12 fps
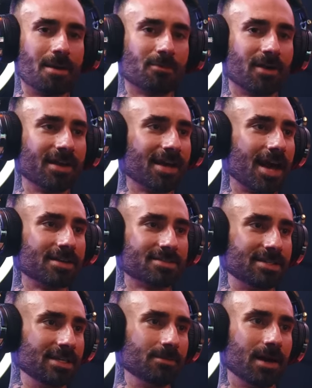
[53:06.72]
I'm running out of
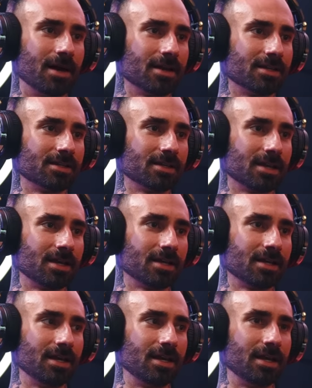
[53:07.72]
steam on it.
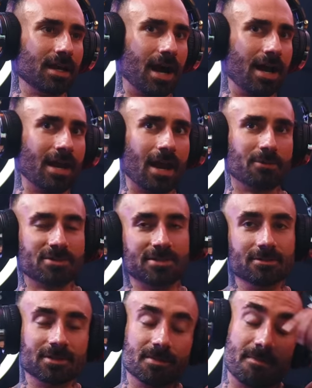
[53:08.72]
Like, I was
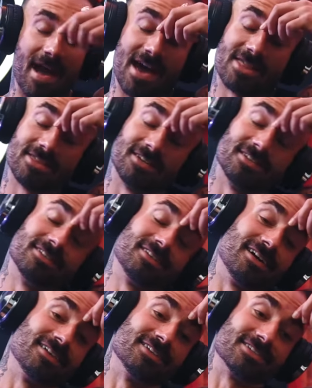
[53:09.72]
doing the math on
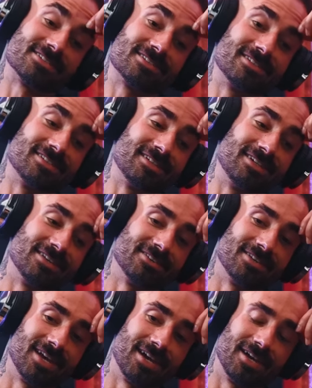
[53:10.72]
this the
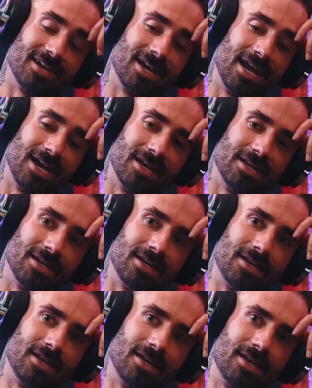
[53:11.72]
other day, and
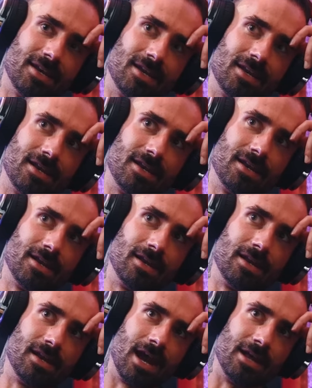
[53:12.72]

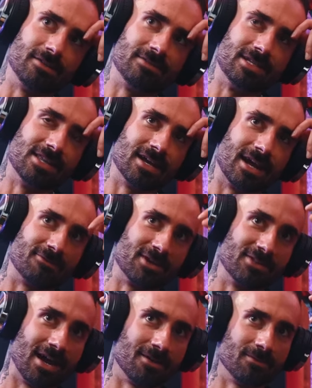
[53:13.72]
I
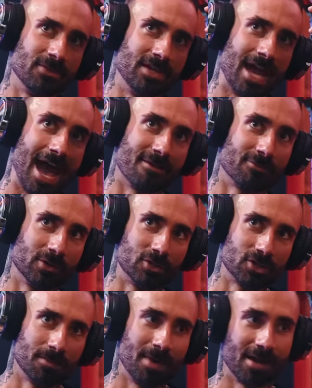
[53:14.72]
figured out the
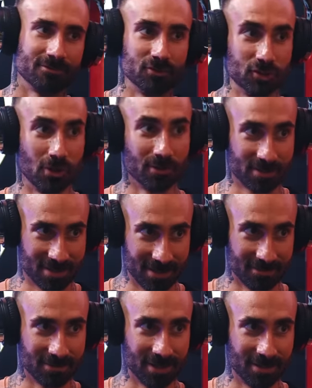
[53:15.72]
average amount of jokes
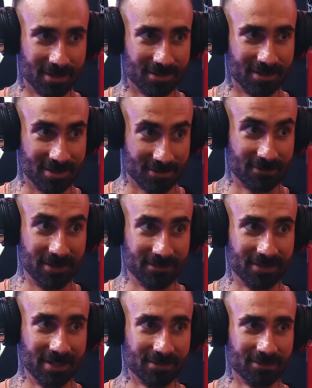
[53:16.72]
in a video, and it's
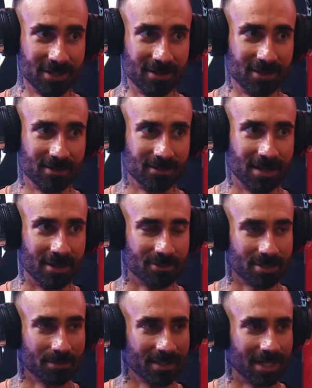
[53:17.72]
50 a video, and it
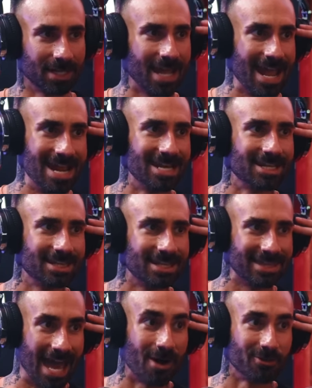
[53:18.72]
was something like
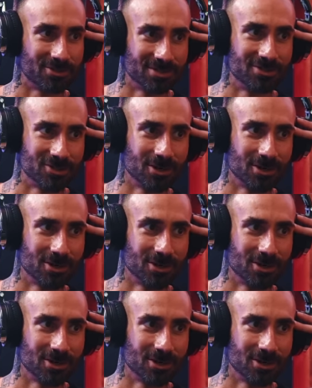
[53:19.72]
8,000